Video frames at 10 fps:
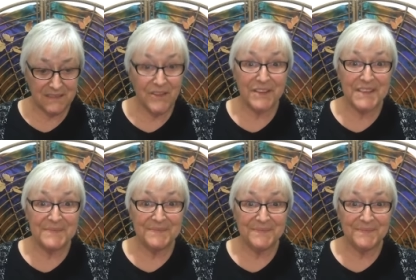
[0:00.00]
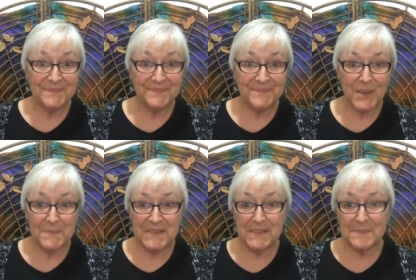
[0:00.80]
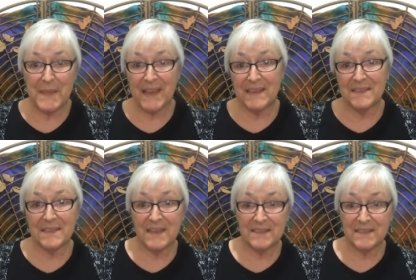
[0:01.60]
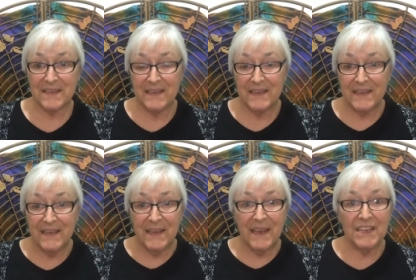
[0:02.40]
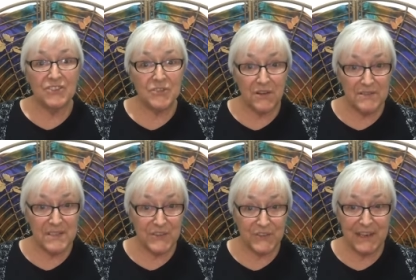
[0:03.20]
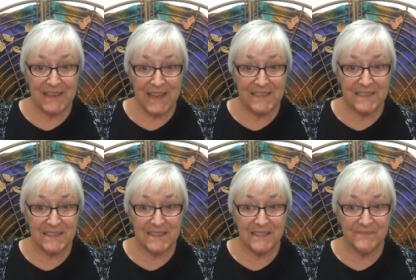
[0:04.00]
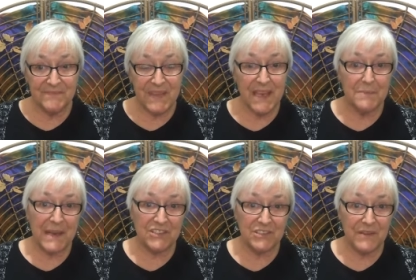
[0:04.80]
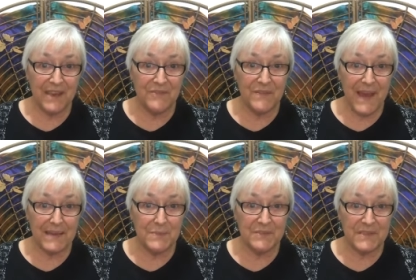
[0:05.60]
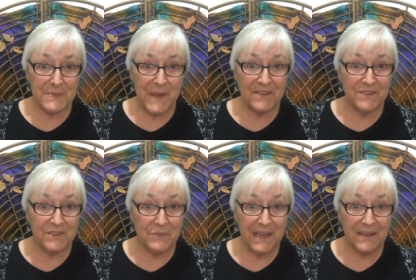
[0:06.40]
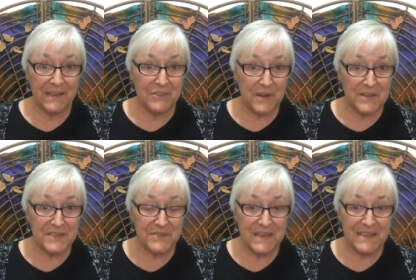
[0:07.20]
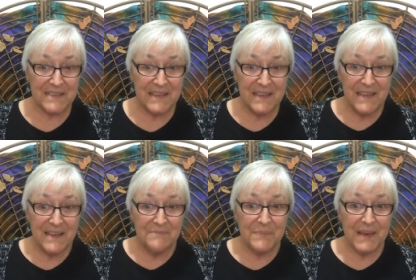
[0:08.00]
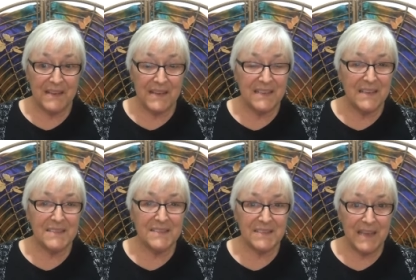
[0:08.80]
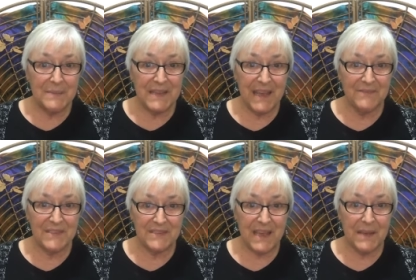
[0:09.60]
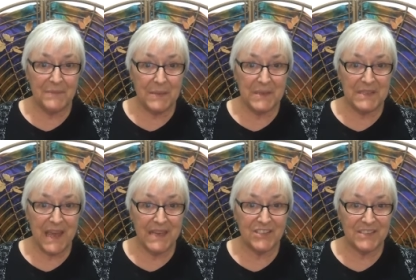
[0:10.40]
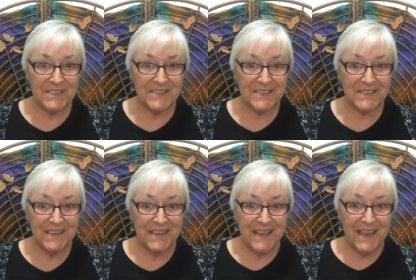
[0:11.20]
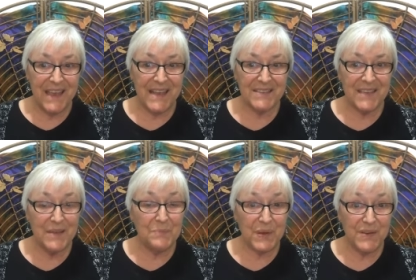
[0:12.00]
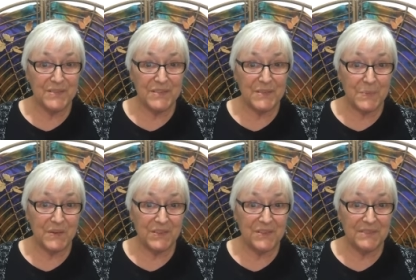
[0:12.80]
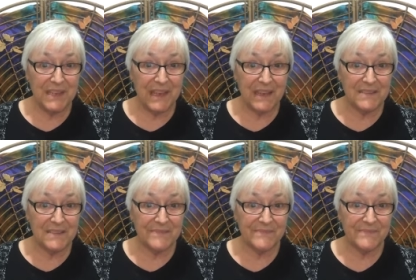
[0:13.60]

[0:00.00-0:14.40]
Got it? Hope this is making sense. He controls the finances, how much you have available to spend on the weekly groceries, but he doesn't seem to have the same limitations as he imposes upon you and the kids.